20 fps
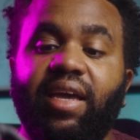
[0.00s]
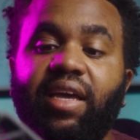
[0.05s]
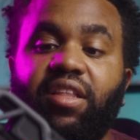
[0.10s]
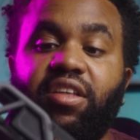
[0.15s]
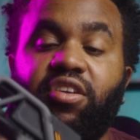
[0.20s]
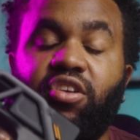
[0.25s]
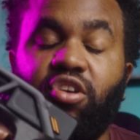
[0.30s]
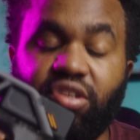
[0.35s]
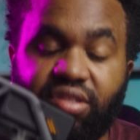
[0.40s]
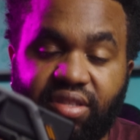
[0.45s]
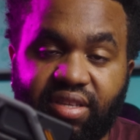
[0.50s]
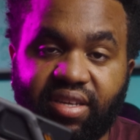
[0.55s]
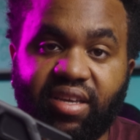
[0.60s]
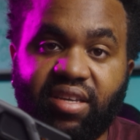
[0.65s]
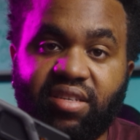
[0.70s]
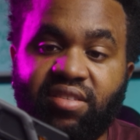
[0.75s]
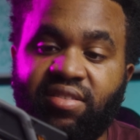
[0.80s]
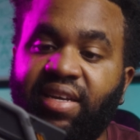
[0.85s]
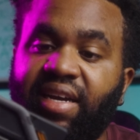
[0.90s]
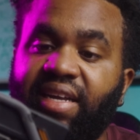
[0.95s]
The good thing
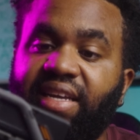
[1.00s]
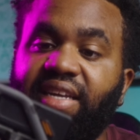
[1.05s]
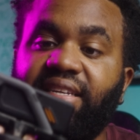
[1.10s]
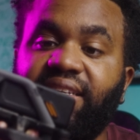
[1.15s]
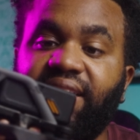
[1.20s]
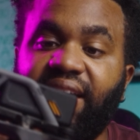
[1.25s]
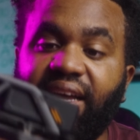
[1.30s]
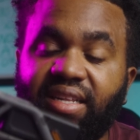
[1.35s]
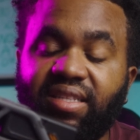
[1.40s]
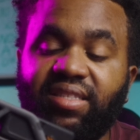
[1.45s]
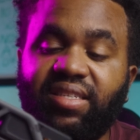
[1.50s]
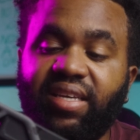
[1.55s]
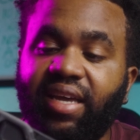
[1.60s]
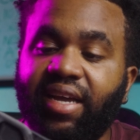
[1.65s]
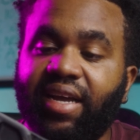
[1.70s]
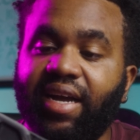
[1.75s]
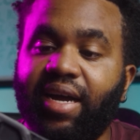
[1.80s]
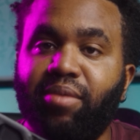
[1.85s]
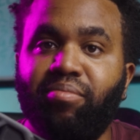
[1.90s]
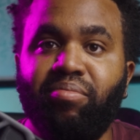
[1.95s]
is that it can
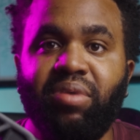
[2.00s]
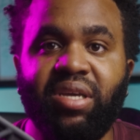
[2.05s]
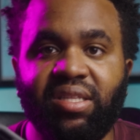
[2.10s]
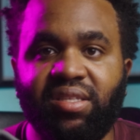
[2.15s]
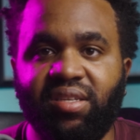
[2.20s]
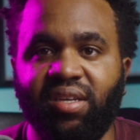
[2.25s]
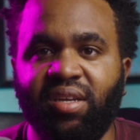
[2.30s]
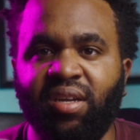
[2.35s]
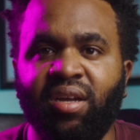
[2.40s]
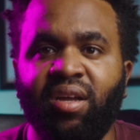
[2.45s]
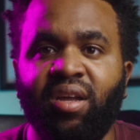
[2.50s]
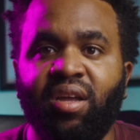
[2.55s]
take a beating.